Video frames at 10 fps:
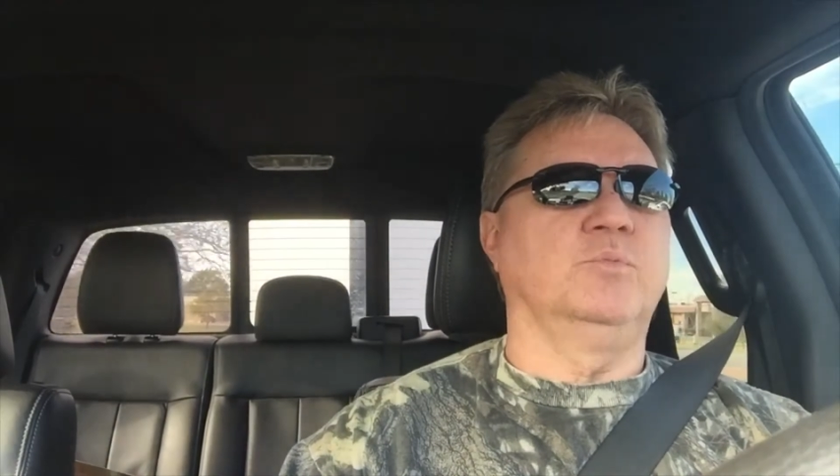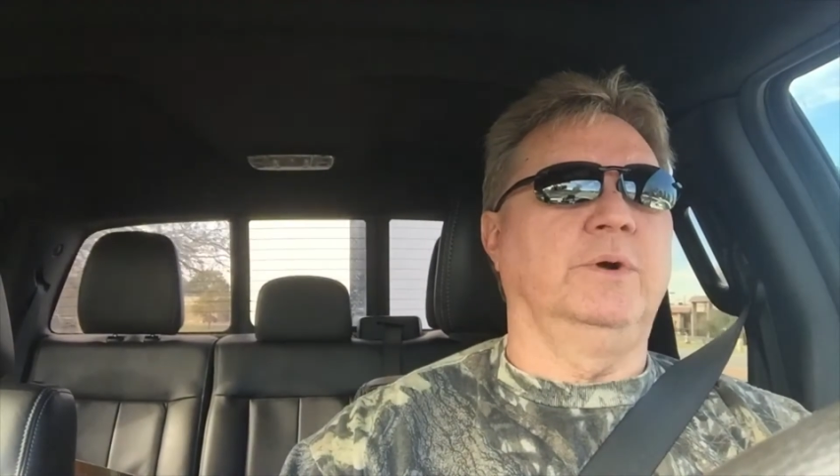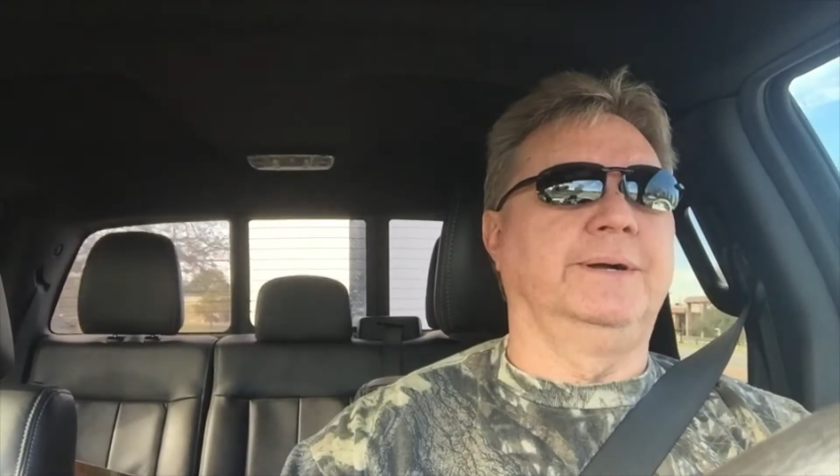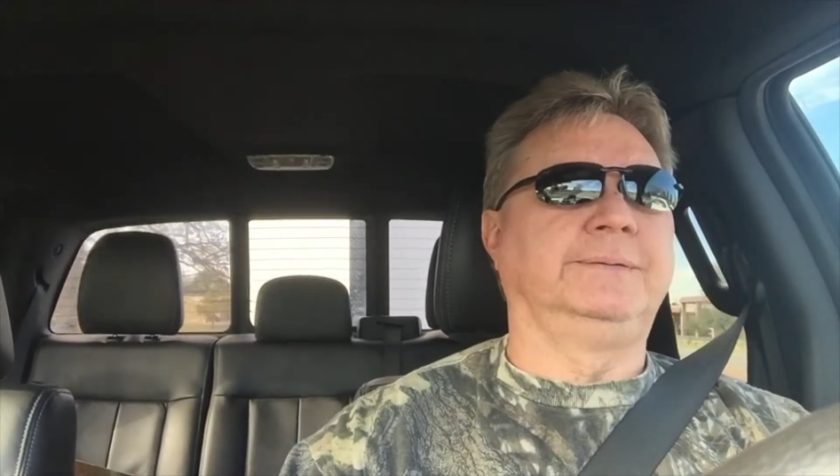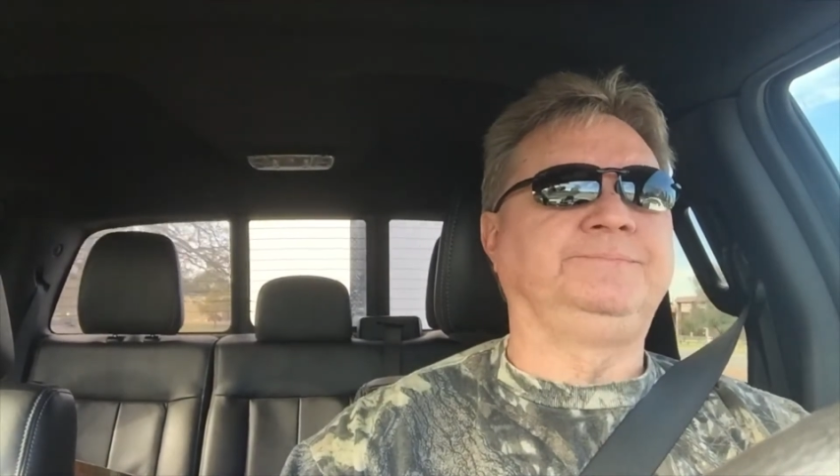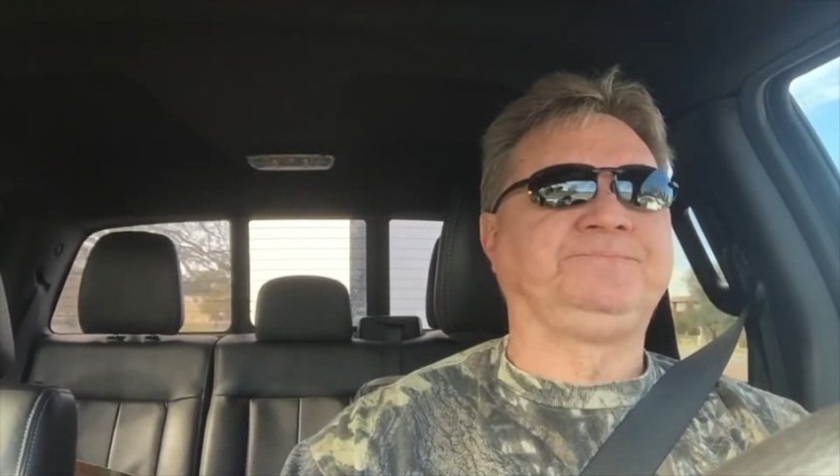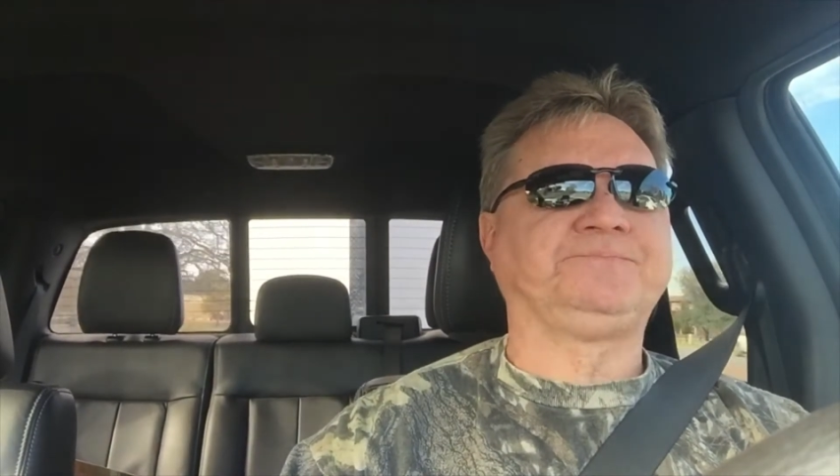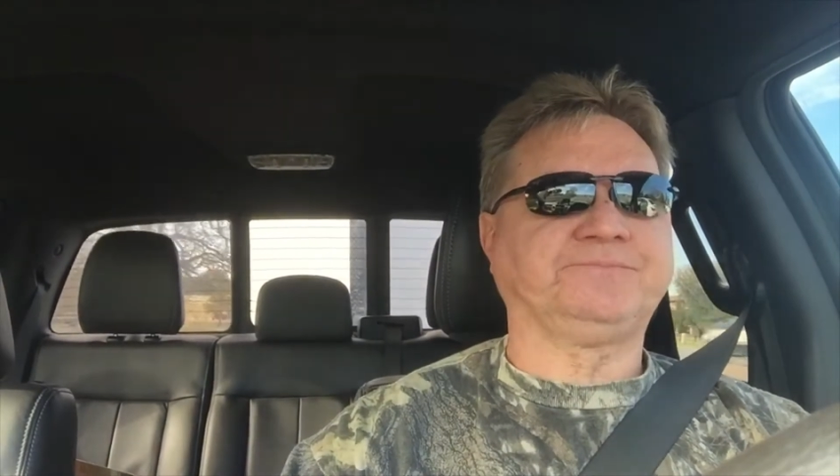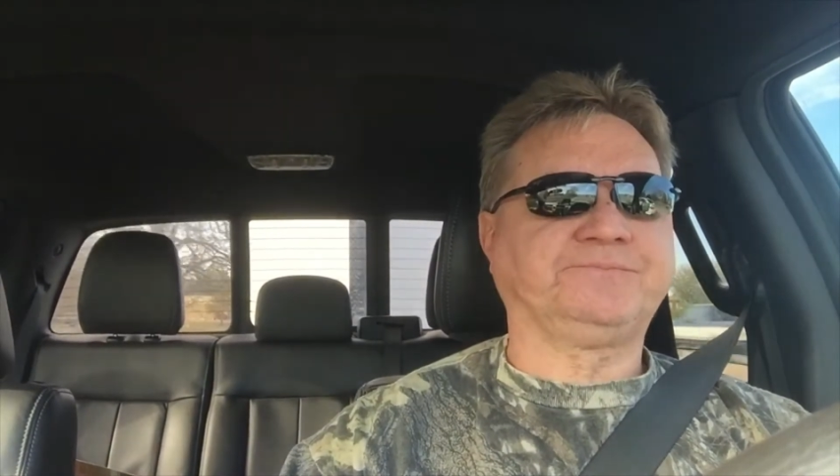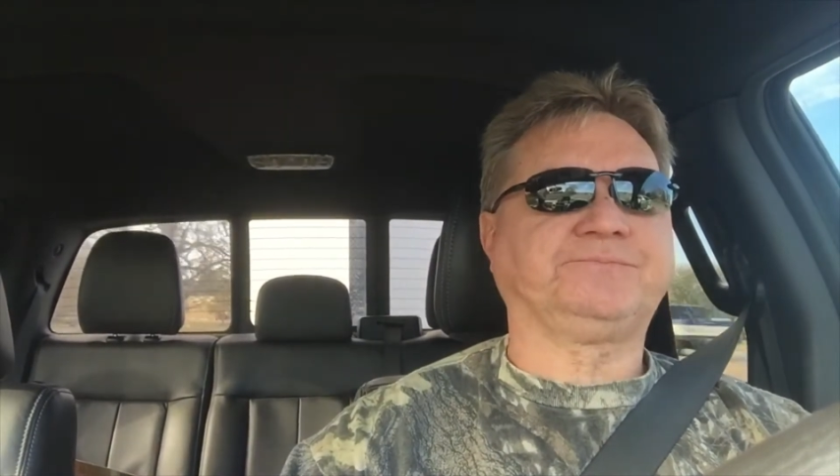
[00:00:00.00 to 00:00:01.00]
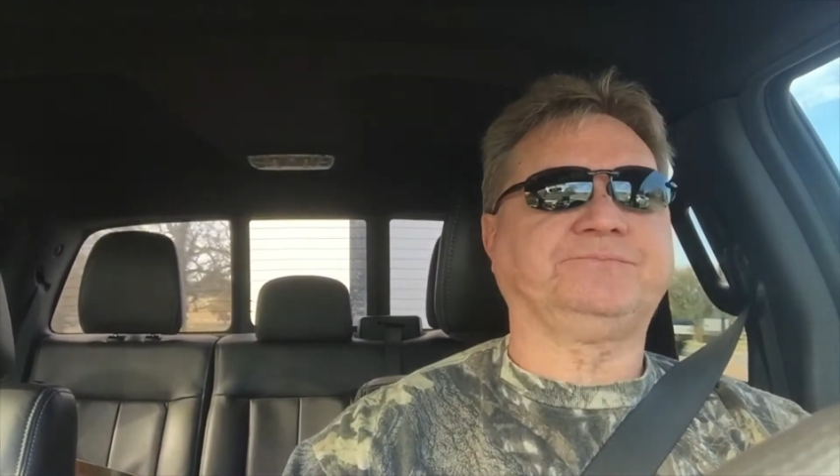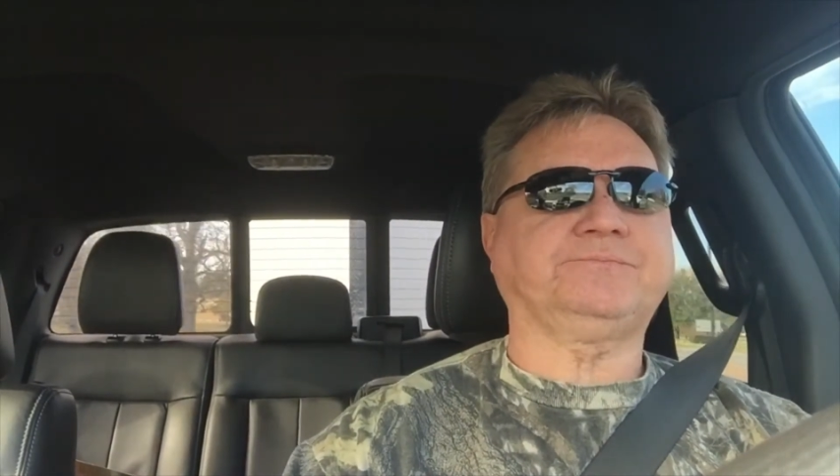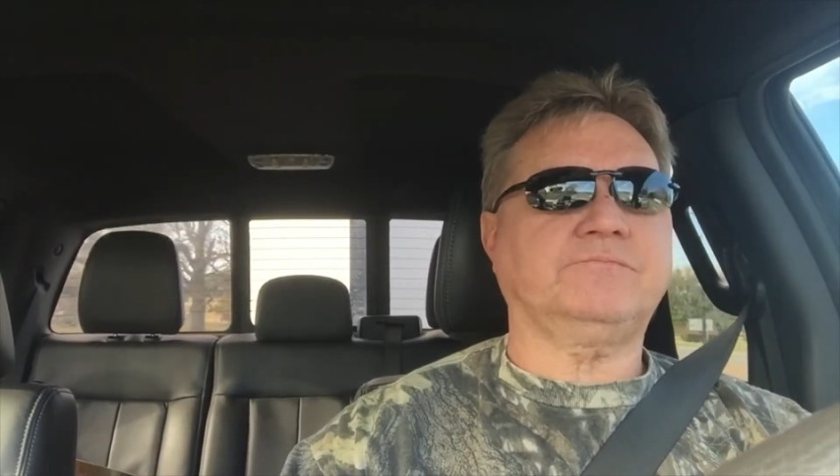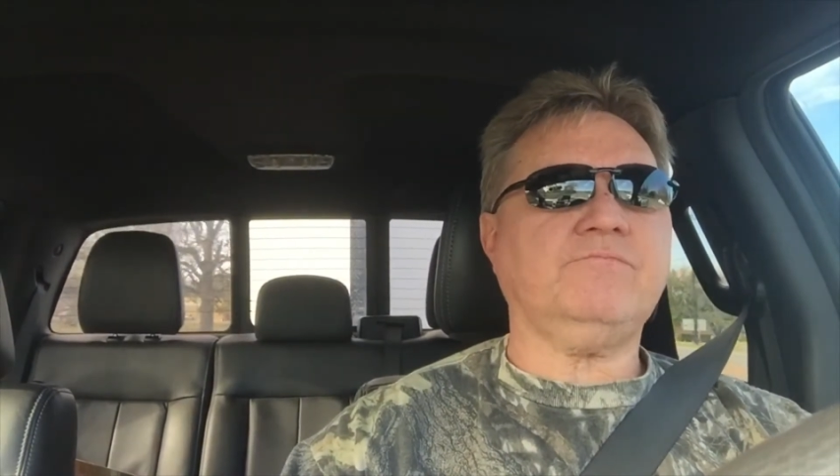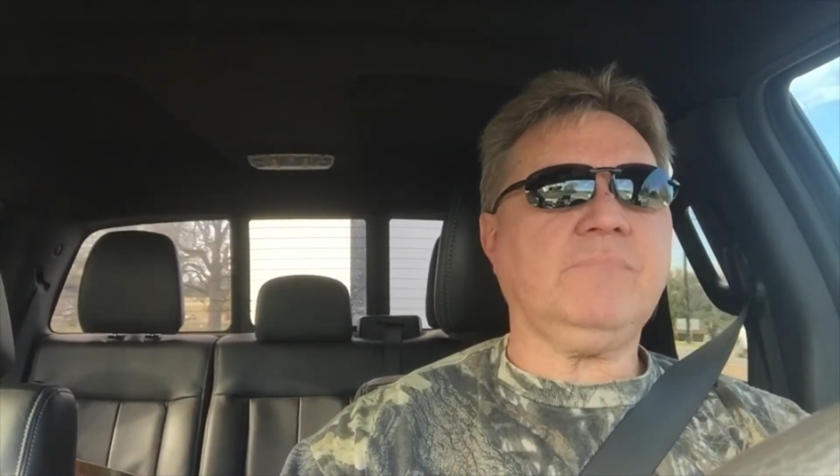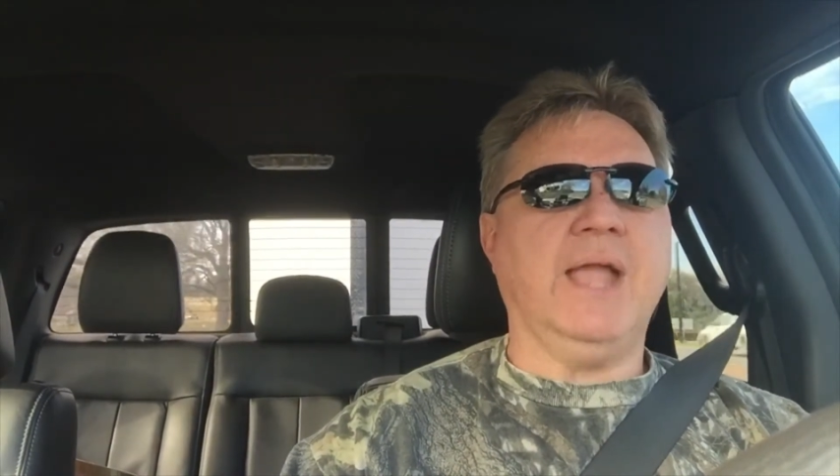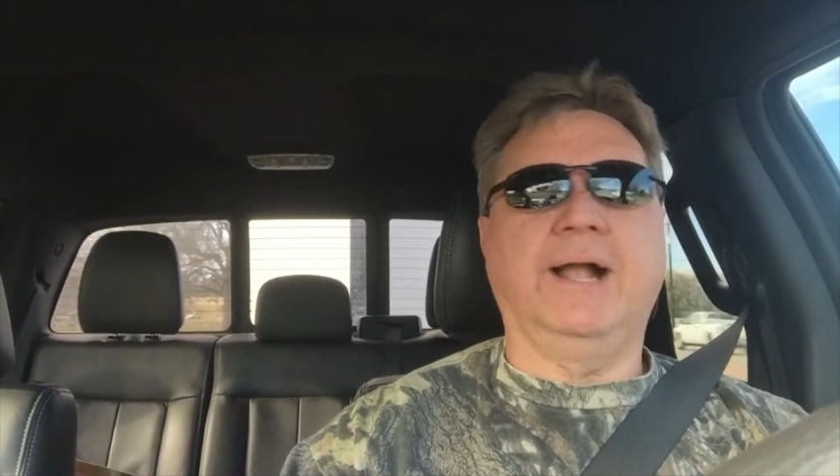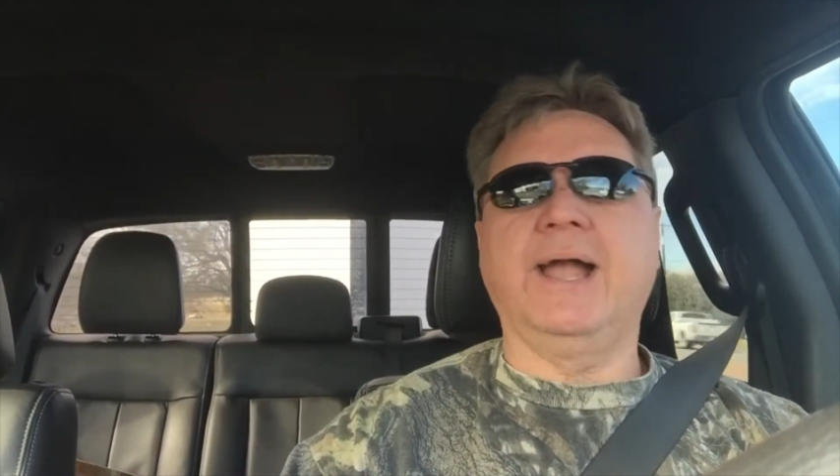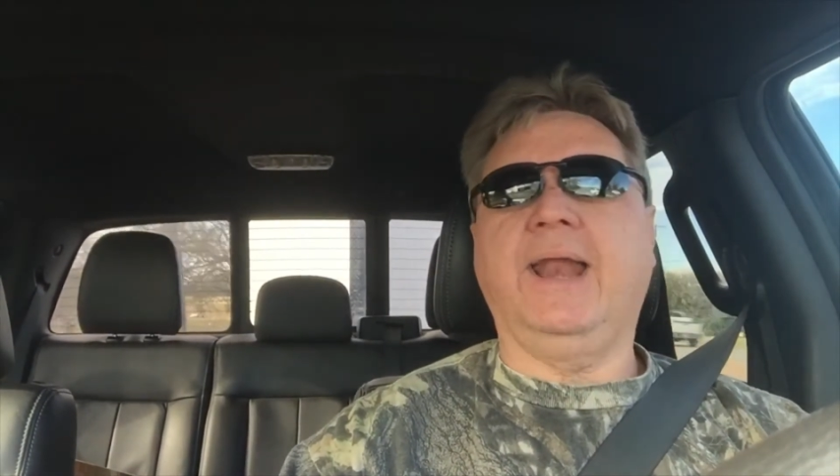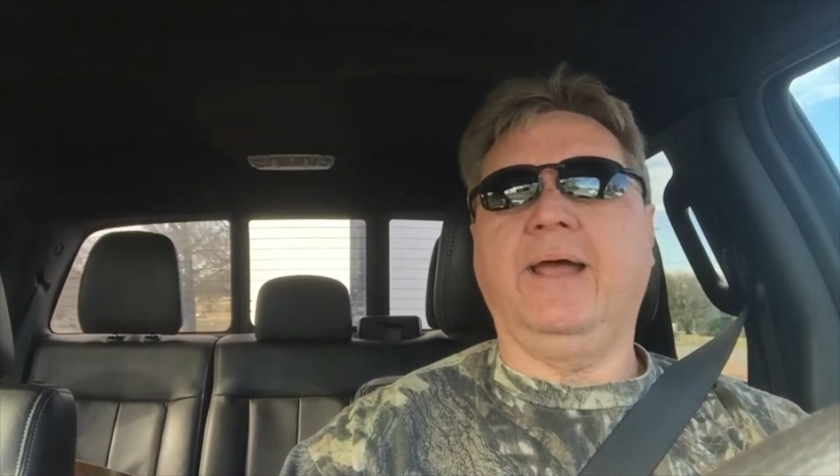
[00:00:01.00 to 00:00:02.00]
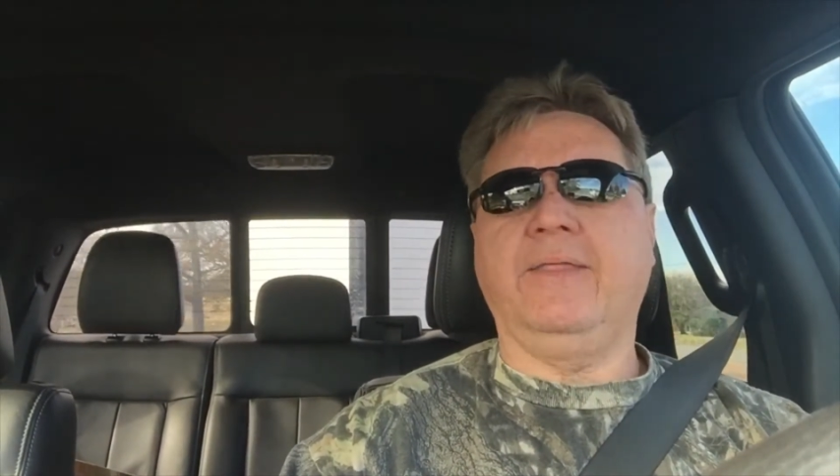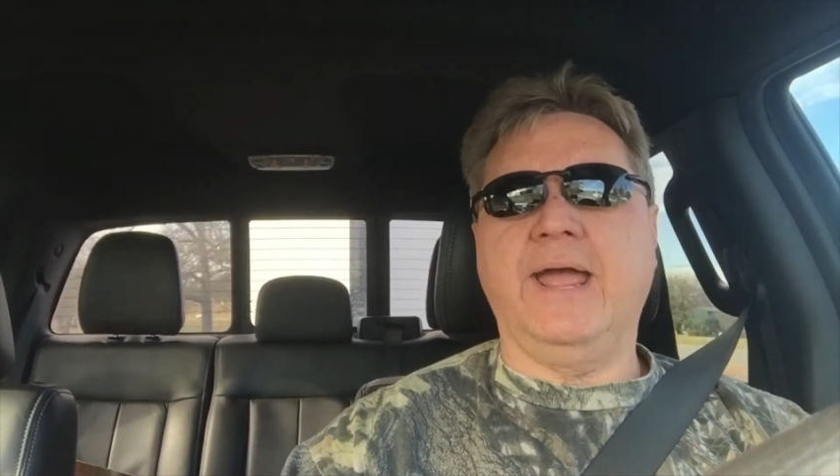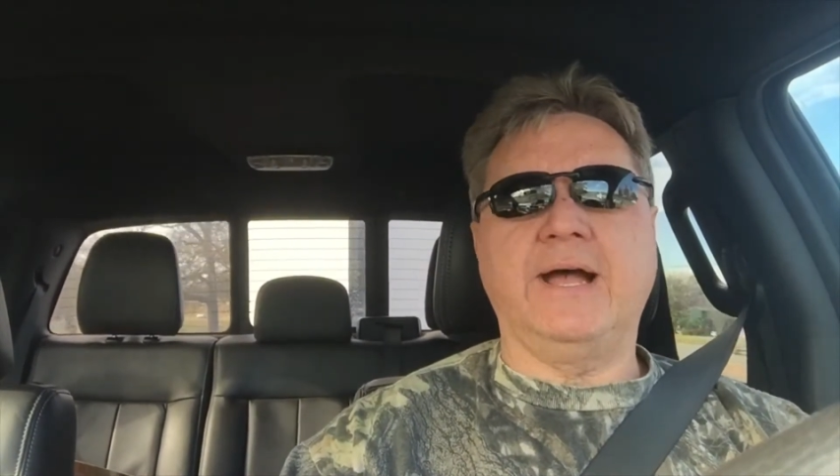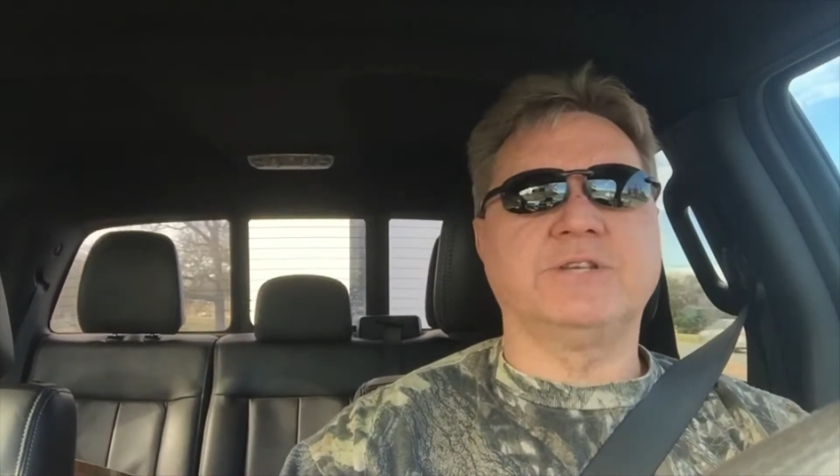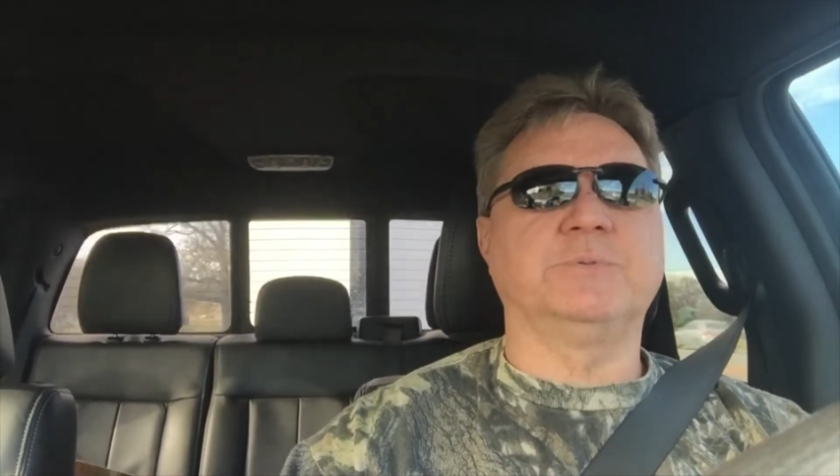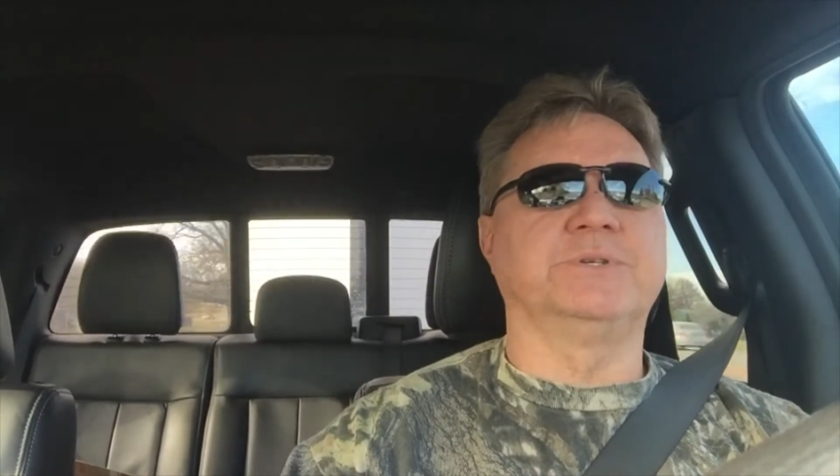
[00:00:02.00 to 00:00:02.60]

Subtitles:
Well, I got out of the house